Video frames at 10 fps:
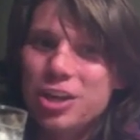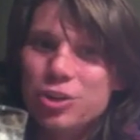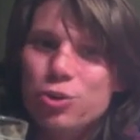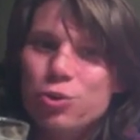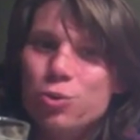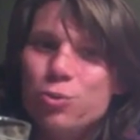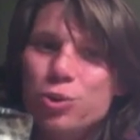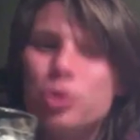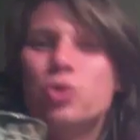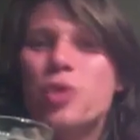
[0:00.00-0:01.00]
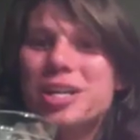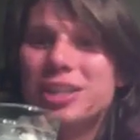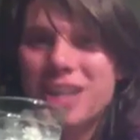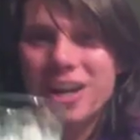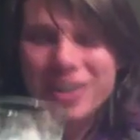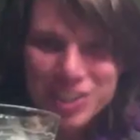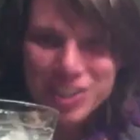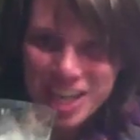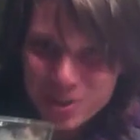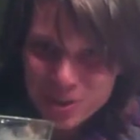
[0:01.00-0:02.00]
you greatly
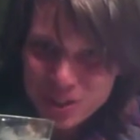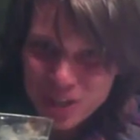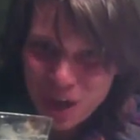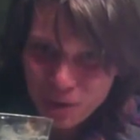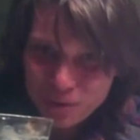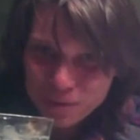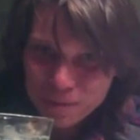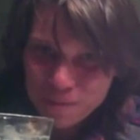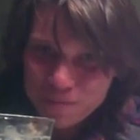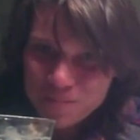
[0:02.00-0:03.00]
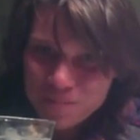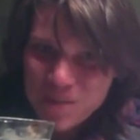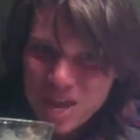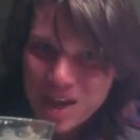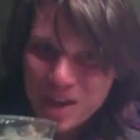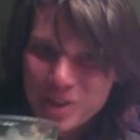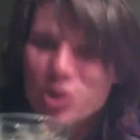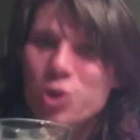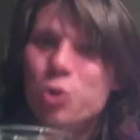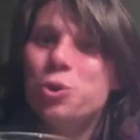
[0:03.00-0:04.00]
understand yourself and
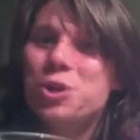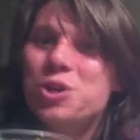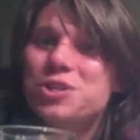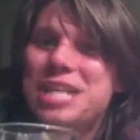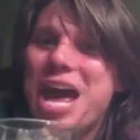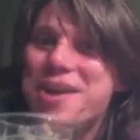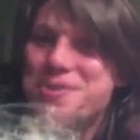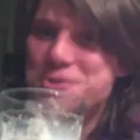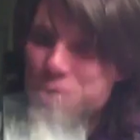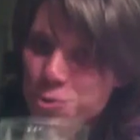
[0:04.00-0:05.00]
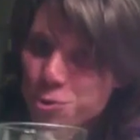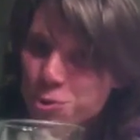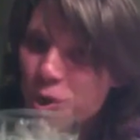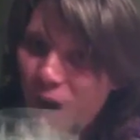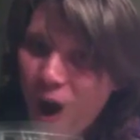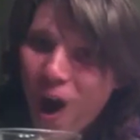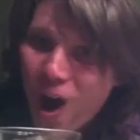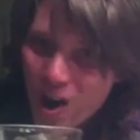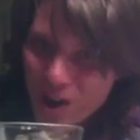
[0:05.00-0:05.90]
who it is that you are